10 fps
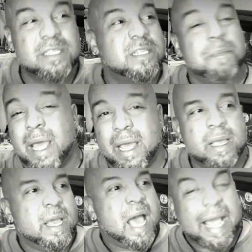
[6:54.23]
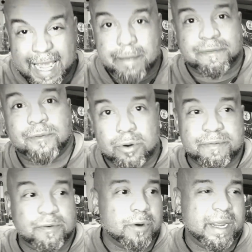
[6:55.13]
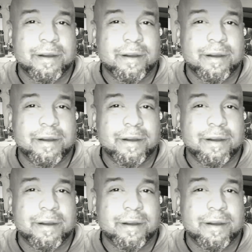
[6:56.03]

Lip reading: This is something that I came to Florida for.